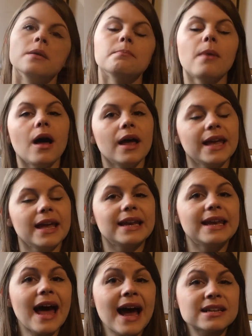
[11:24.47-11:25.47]
My
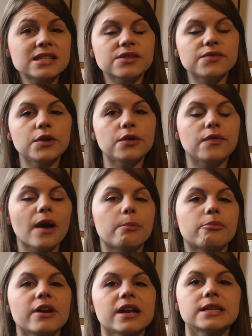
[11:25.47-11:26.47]
last few
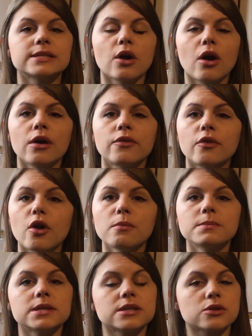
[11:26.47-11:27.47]
fabrics are
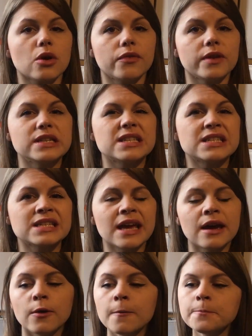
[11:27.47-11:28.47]
from Stoff and
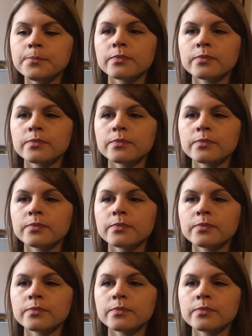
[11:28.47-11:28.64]
Stil.